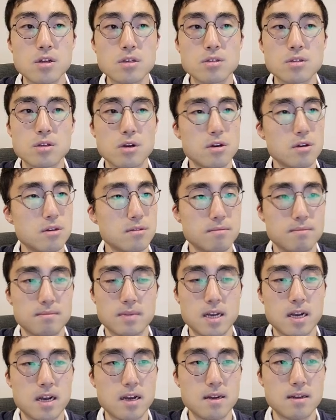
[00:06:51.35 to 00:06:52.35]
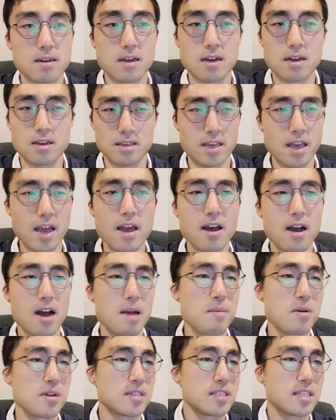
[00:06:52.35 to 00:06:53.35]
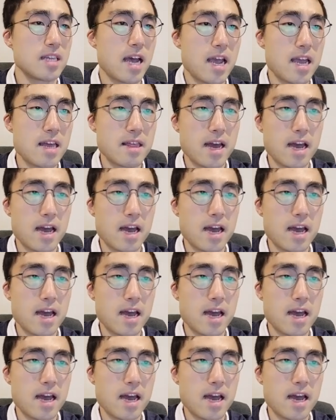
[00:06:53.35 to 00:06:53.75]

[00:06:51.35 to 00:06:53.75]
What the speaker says: So yeah, I must say